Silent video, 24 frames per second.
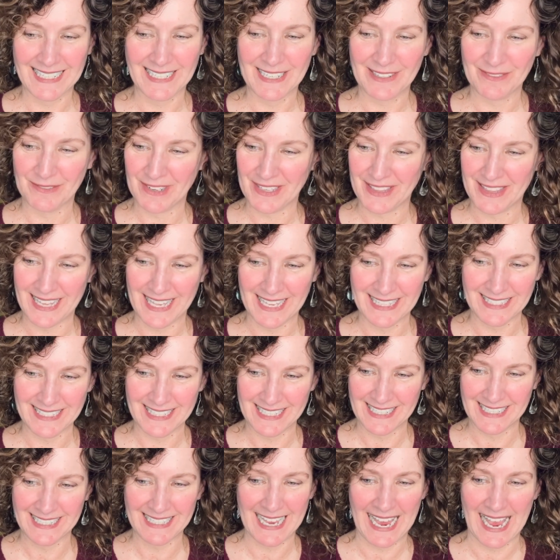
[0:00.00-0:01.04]
with its
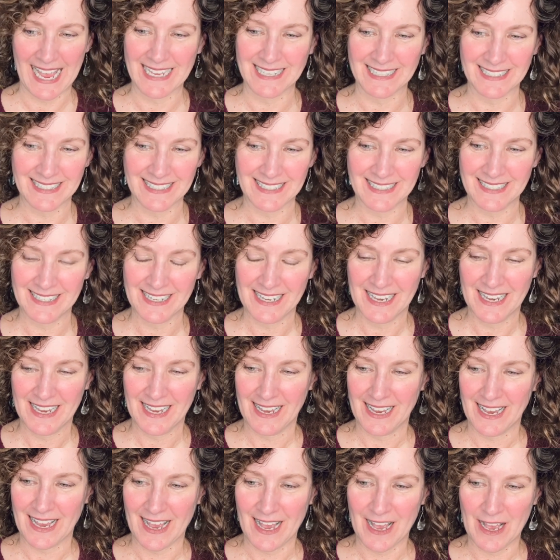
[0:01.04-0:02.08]
intense,
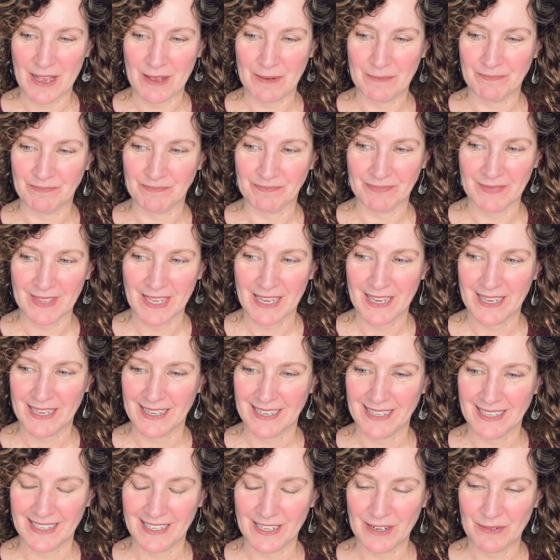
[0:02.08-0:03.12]

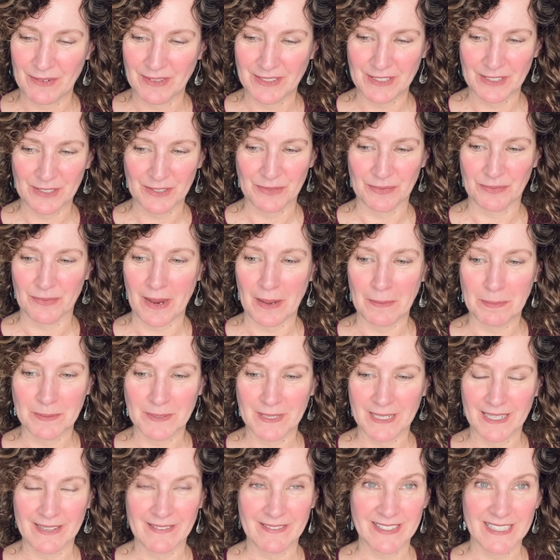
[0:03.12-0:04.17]
somewhat
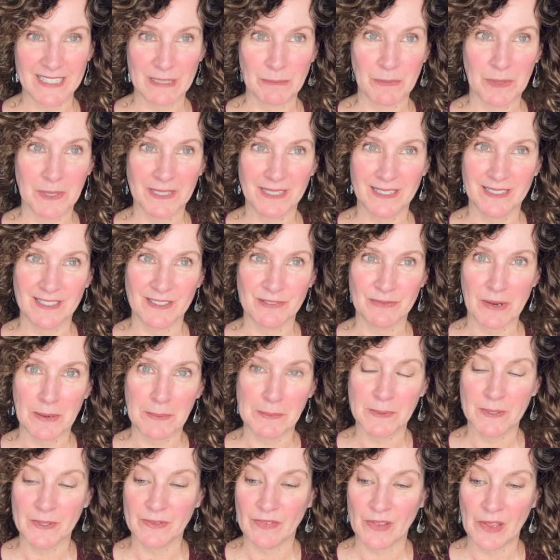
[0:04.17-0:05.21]

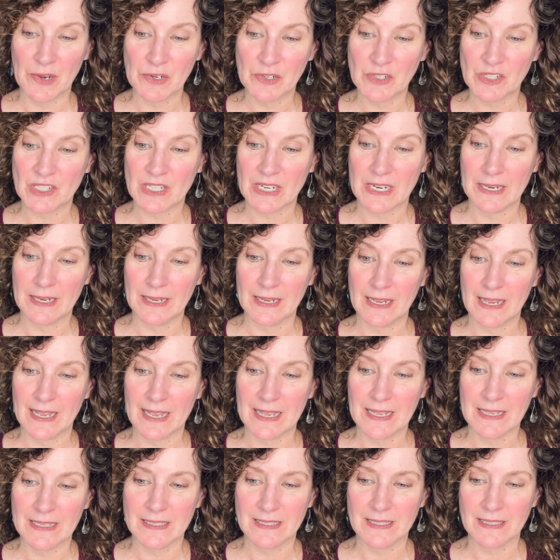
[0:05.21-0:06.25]
disruptive energy,
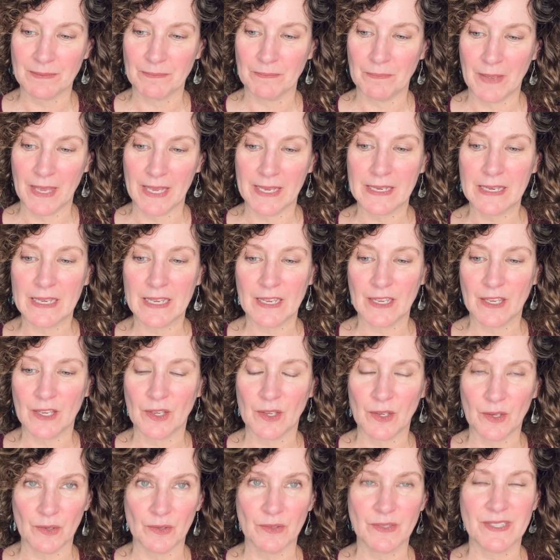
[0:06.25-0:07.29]
is making
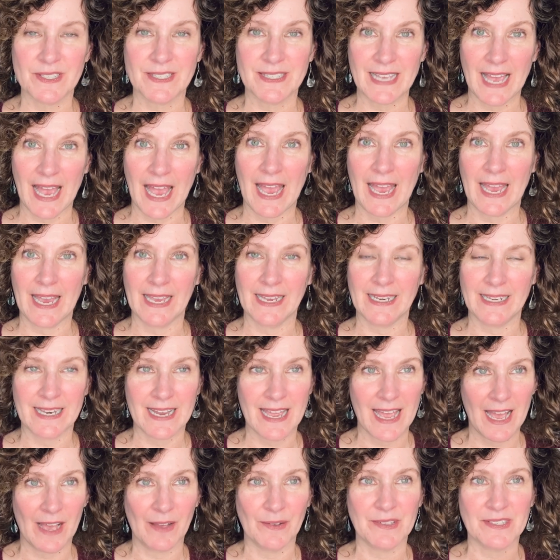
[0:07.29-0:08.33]
you say,
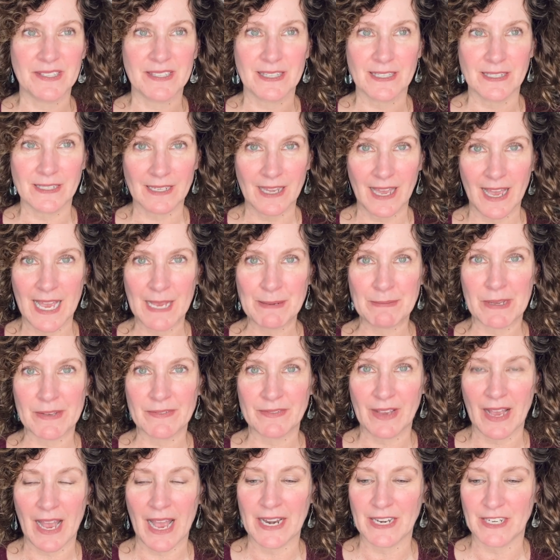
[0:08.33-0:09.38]
now is the time,
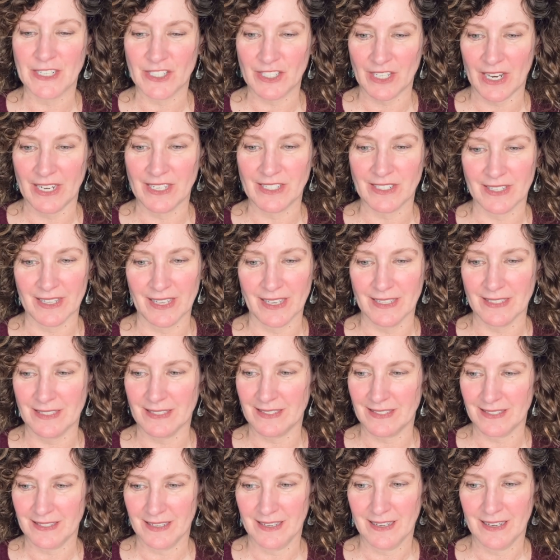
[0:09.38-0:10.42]
I've got to change
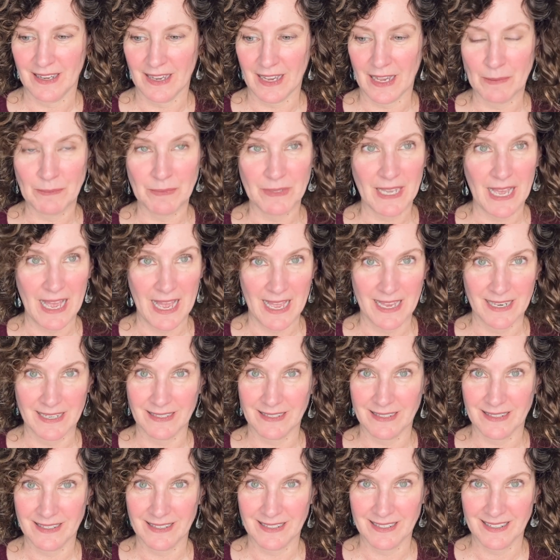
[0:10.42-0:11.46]
this. I'm
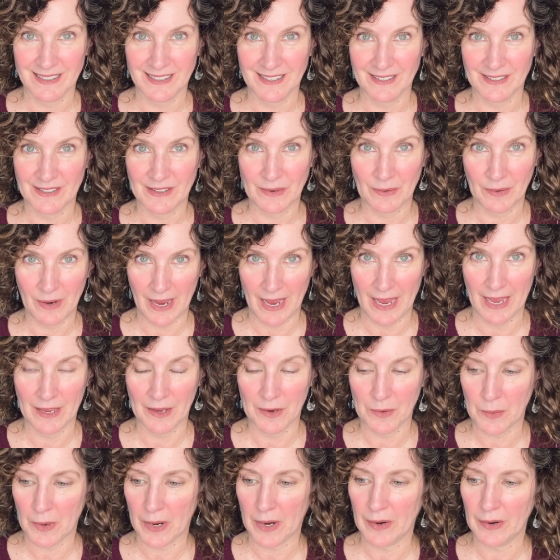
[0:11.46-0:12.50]
done. Okay,
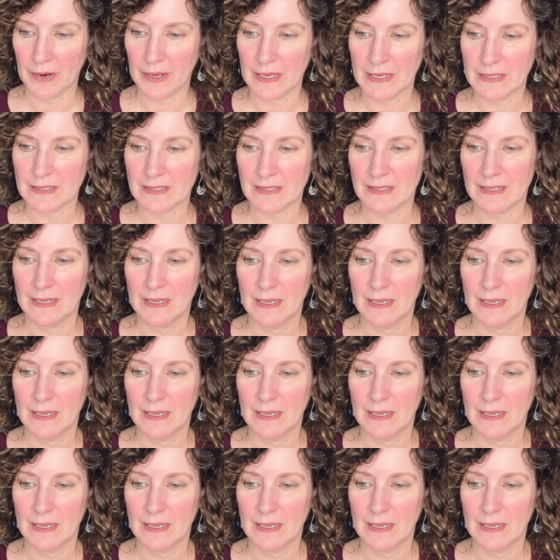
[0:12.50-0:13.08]
Aquarius?